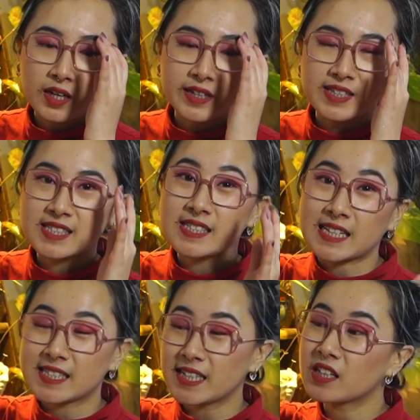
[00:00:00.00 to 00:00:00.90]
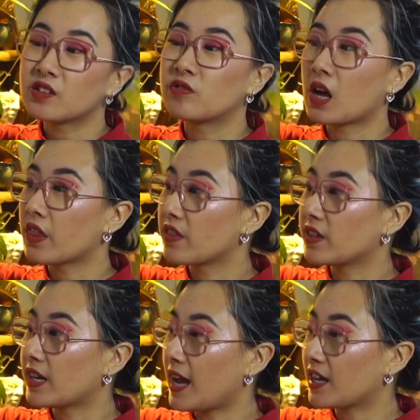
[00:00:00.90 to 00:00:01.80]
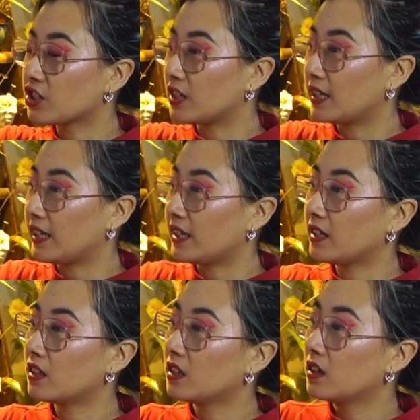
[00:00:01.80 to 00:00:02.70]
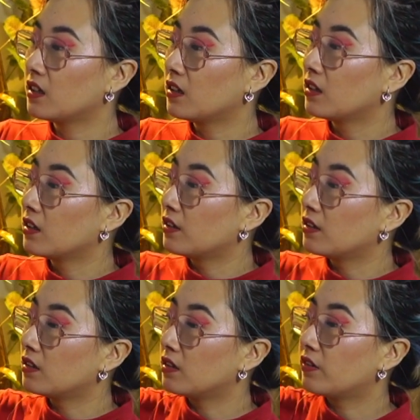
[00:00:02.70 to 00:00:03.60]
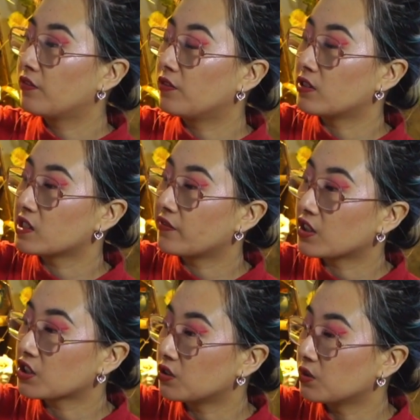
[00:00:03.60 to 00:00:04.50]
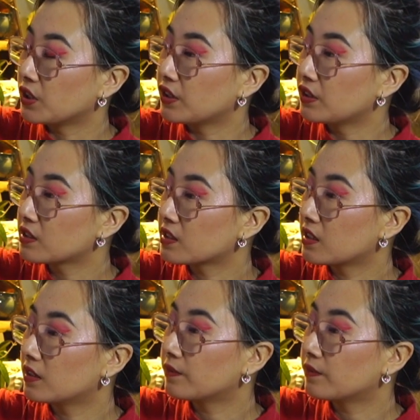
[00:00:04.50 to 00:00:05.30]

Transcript: an aesthetic rather than actually for its functional use.